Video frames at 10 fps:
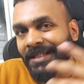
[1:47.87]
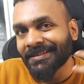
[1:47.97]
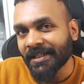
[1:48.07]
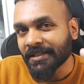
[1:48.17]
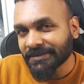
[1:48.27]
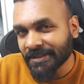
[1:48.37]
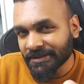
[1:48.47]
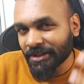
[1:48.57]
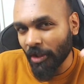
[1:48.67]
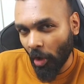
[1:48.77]
There is
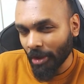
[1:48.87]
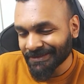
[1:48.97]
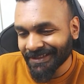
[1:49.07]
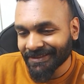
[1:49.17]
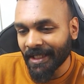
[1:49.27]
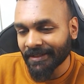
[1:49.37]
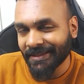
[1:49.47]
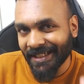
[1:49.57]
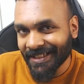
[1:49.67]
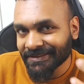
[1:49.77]
this logic that
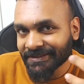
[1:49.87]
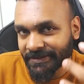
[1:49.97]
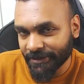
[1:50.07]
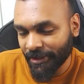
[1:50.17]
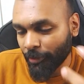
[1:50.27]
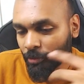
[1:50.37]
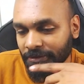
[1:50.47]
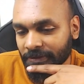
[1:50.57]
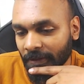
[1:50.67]
theists use.